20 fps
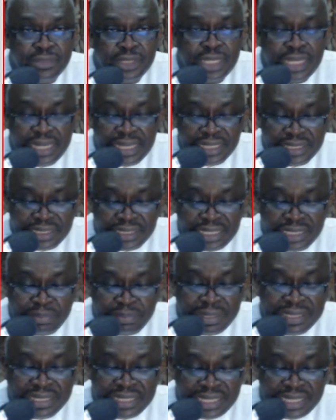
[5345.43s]
in a
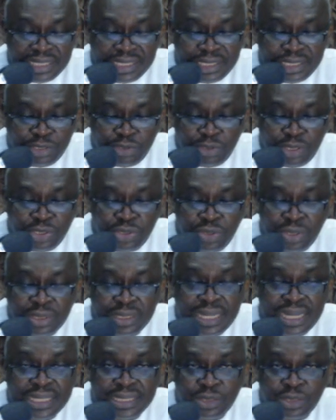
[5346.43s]
statement, in a situation,
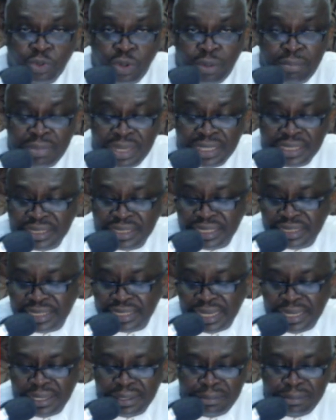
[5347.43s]
that's what makes it
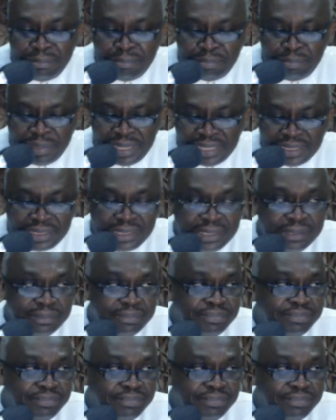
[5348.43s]
a bait.